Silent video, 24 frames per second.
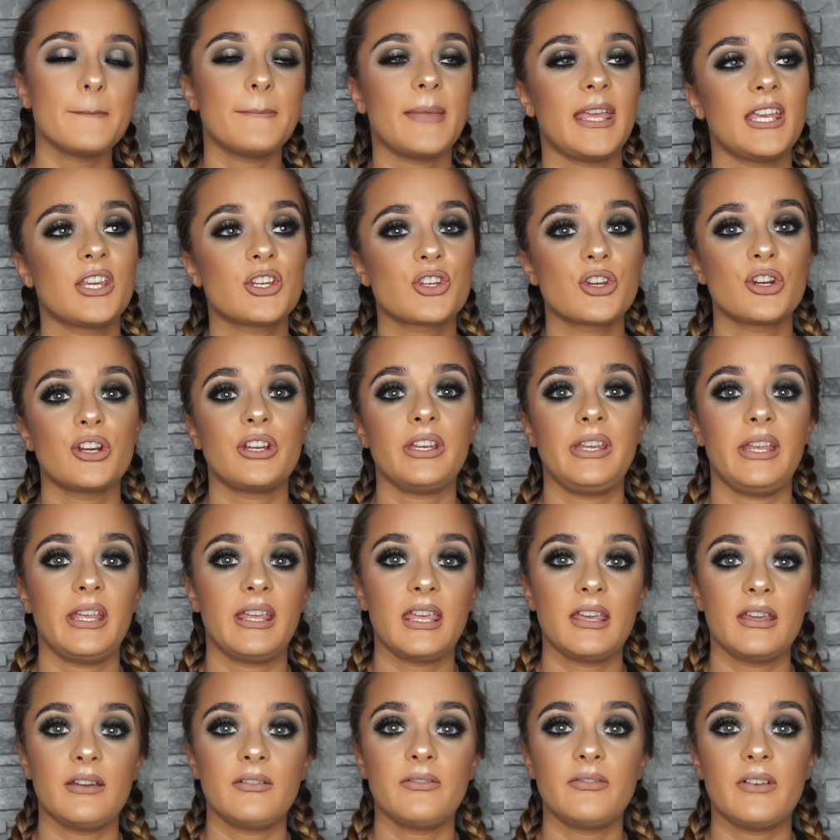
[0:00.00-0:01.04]
Make sure you
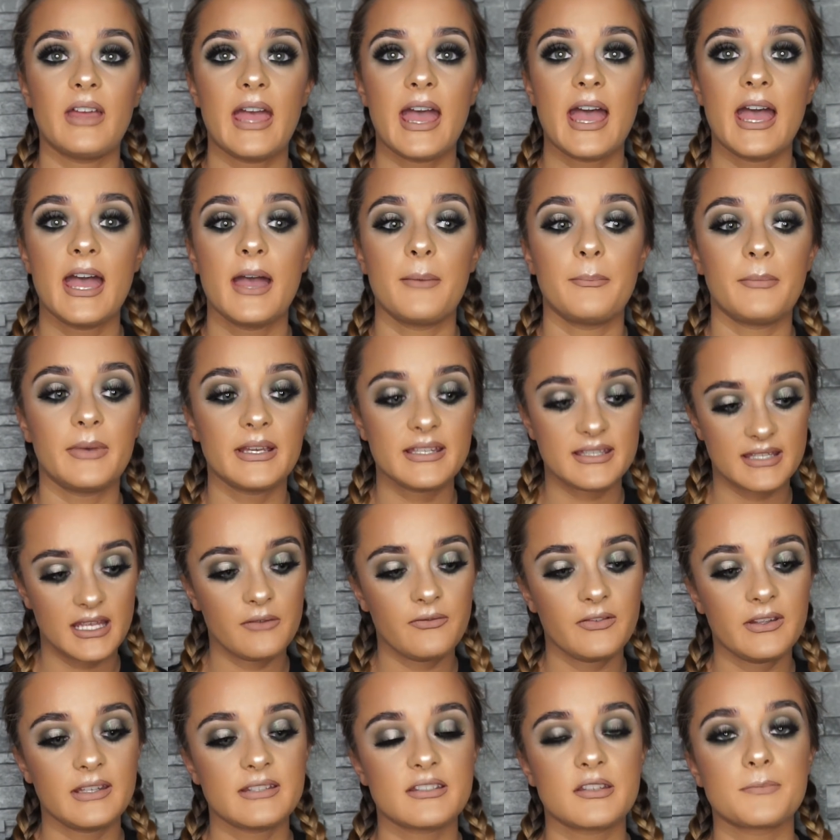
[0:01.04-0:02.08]
give
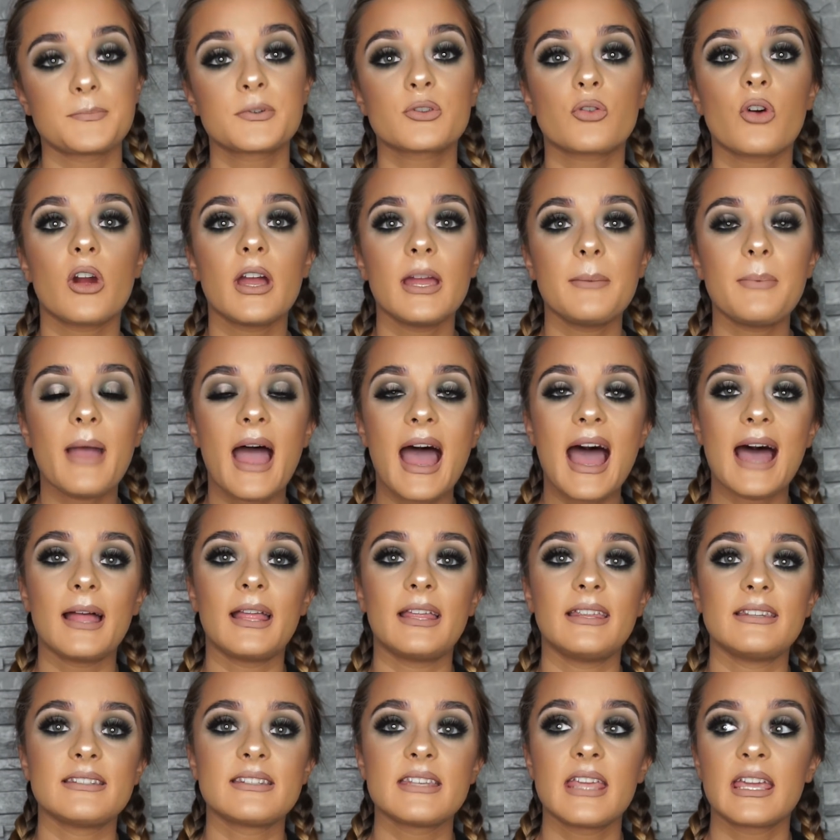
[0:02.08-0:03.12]
myself a subscribe
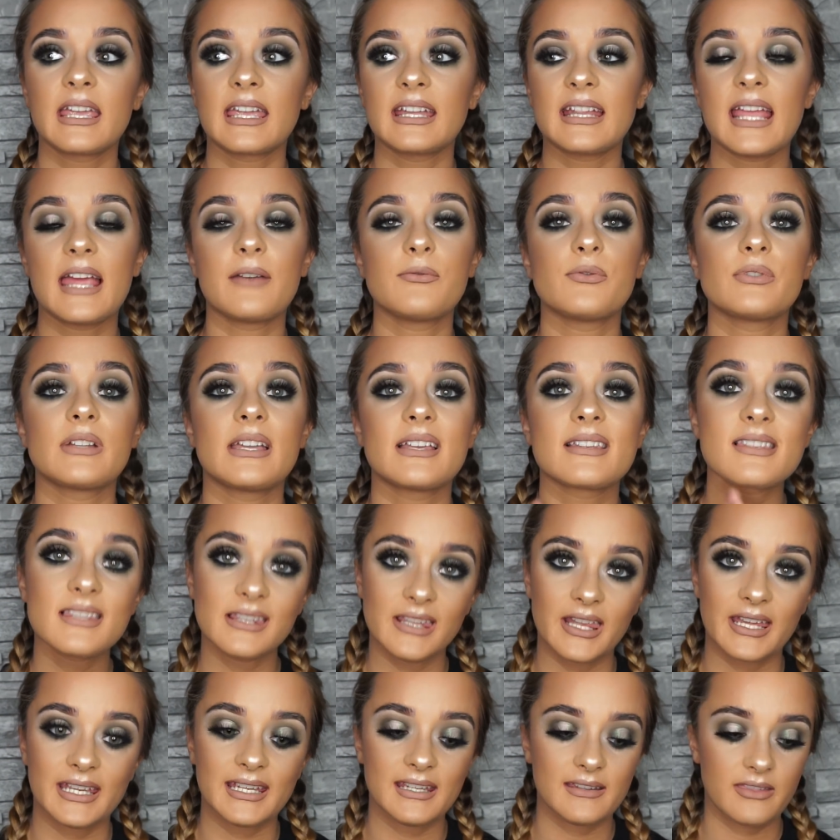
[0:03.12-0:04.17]
and can everyone else
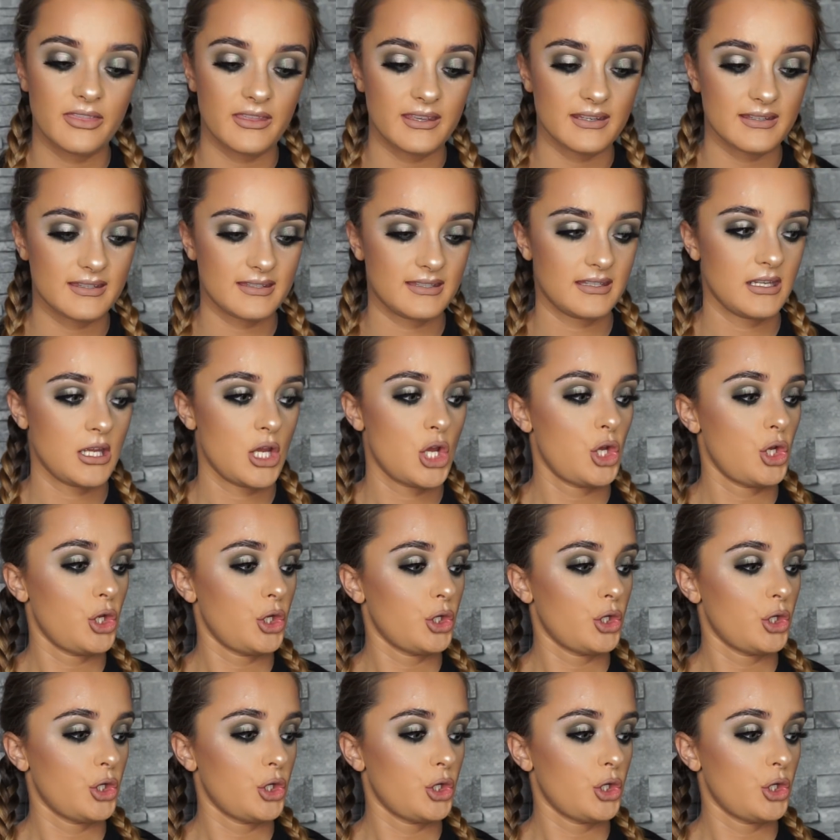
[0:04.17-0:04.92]
like this.